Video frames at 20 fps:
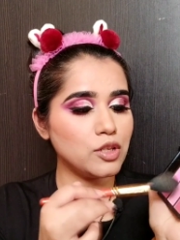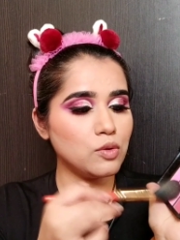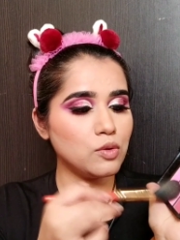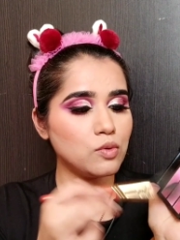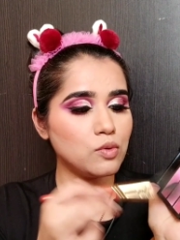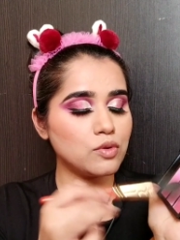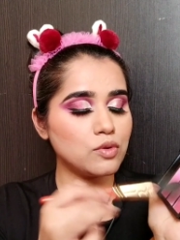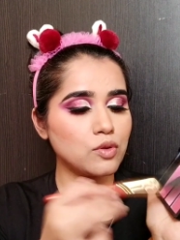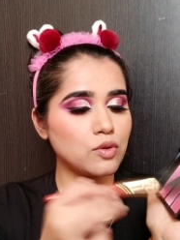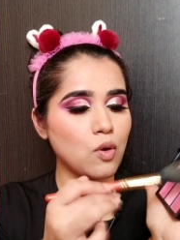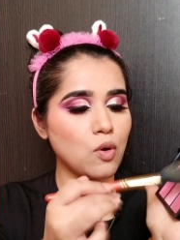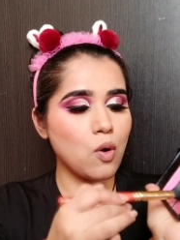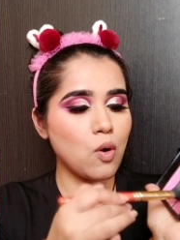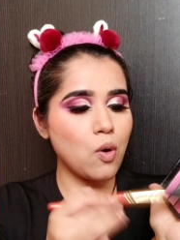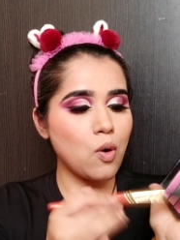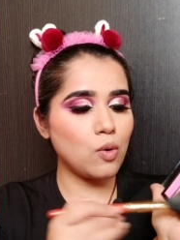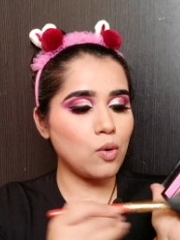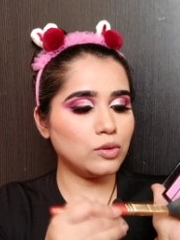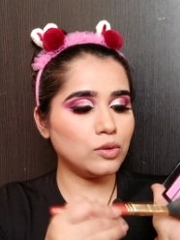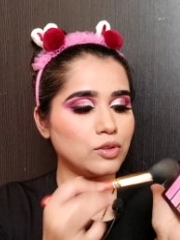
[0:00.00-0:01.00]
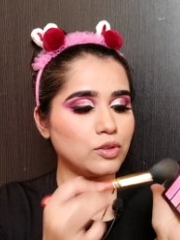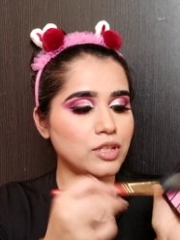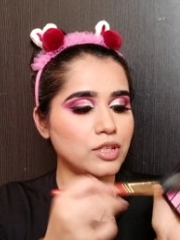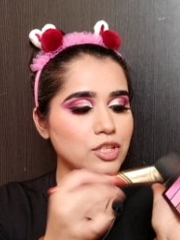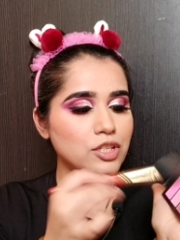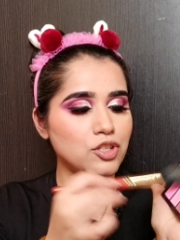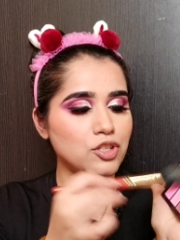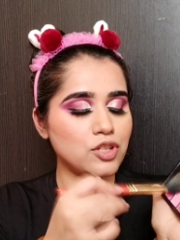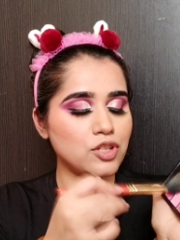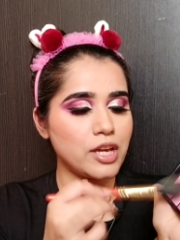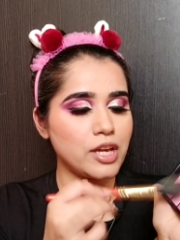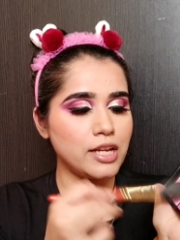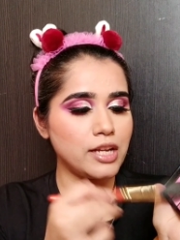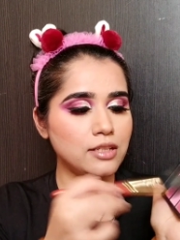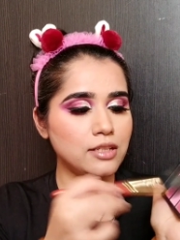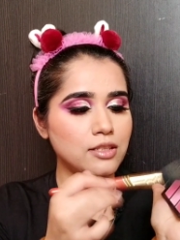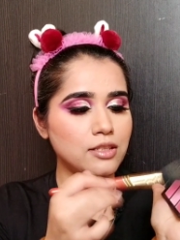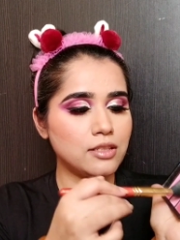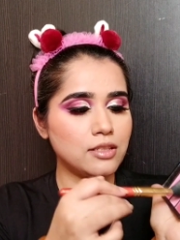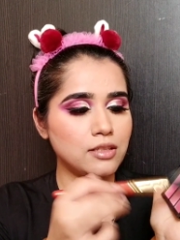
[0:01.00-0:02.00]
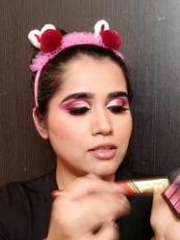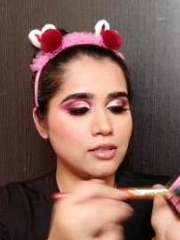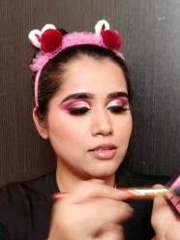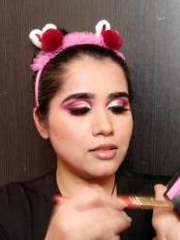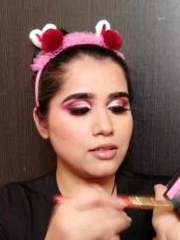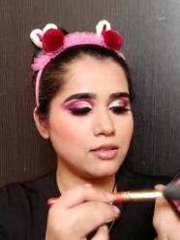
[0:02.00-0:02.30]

use all 3 shades.